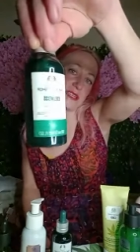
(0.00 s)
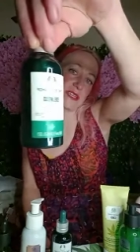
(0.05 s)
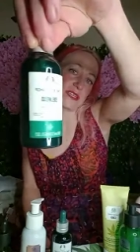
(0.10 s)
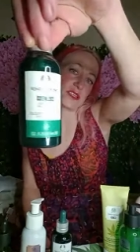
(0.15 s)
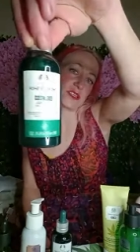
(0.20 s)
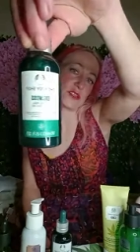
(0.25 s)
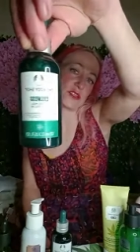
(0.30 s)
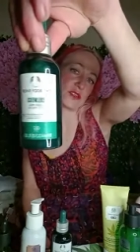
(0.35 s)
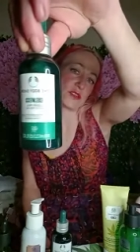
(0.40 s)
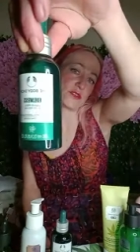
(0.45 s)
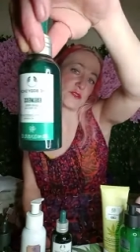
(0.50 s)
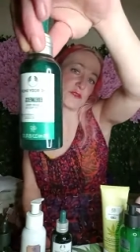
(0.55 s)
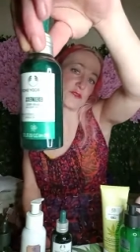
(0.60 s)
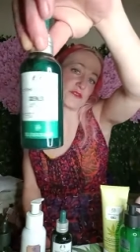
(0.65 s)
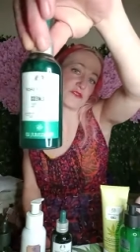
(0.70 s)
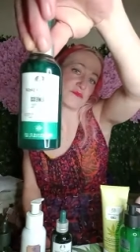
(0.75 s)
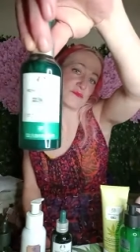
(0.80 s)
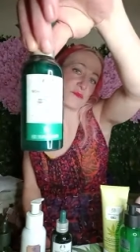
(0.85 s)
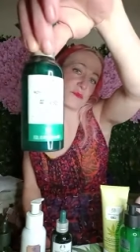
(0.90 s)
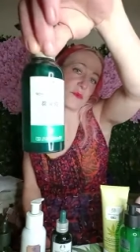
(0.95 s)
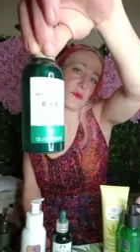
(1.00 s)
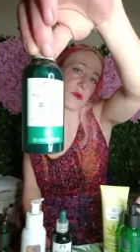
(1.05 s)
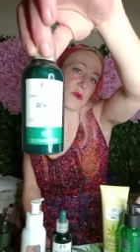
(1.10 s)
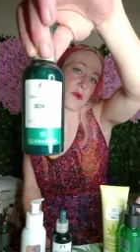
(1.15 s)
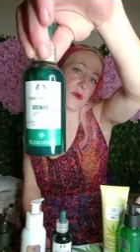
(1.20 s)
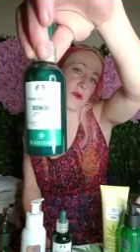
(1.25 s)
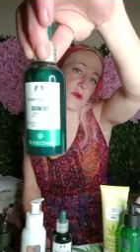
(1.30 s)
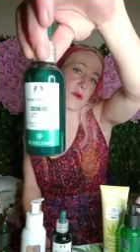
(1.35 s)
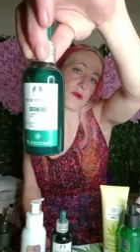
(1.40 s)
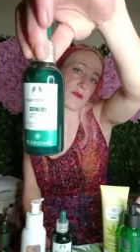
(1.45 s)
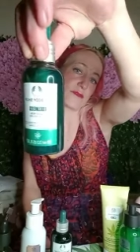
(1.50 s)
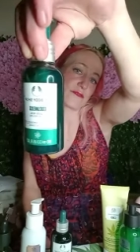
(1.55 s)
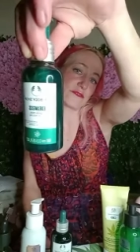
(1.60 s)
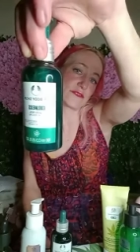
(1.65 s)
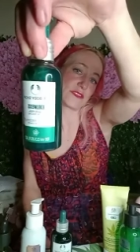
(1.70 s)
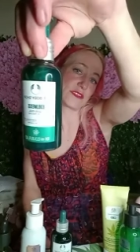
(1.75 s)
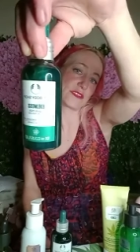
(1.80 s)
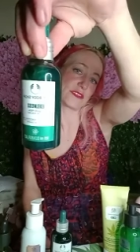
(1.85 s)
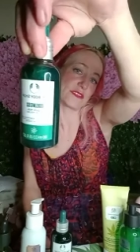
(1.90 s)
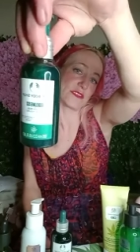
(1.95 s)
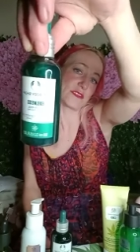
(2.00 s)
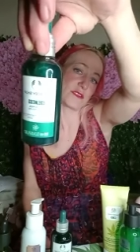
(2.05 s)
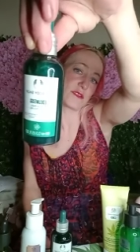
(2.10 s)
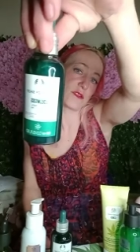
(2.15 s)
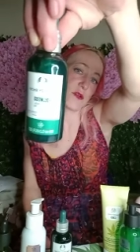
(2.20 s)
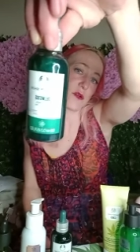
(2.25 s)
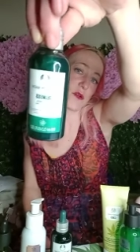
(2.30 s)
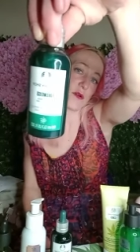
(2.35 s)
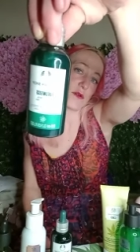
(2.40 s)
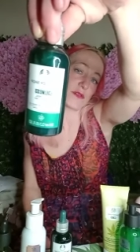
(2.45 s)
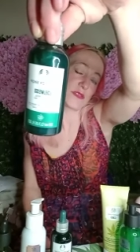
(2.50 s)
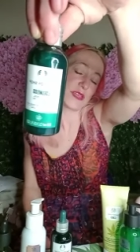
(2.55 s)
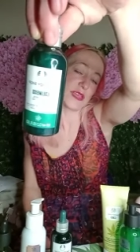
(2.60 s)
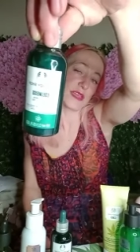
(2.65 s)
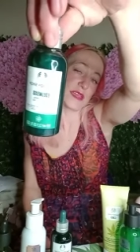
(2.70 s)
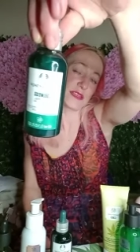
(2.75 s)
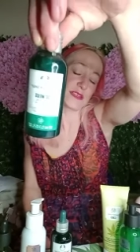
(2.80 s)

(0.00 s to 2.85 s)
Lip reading: tending to use more often than not